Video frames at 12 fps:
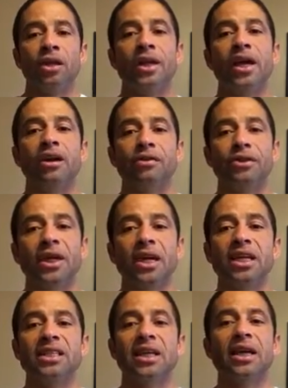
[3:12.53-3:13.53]
The other thing
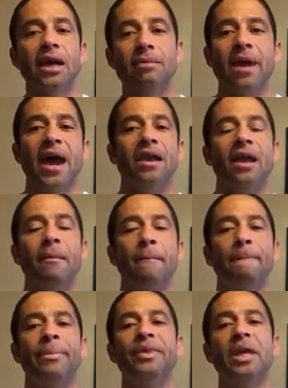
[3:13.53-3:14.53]
is, again, man,
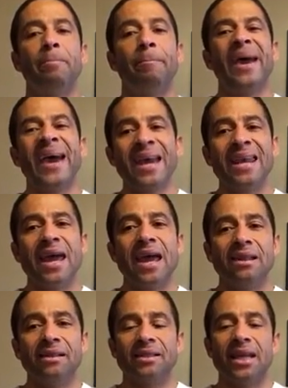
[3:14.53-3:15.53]

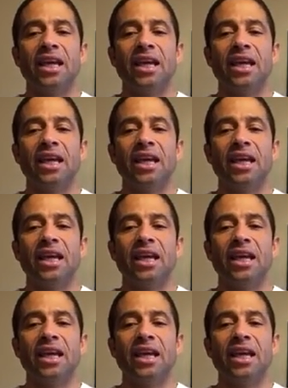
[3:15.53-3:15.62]
dependence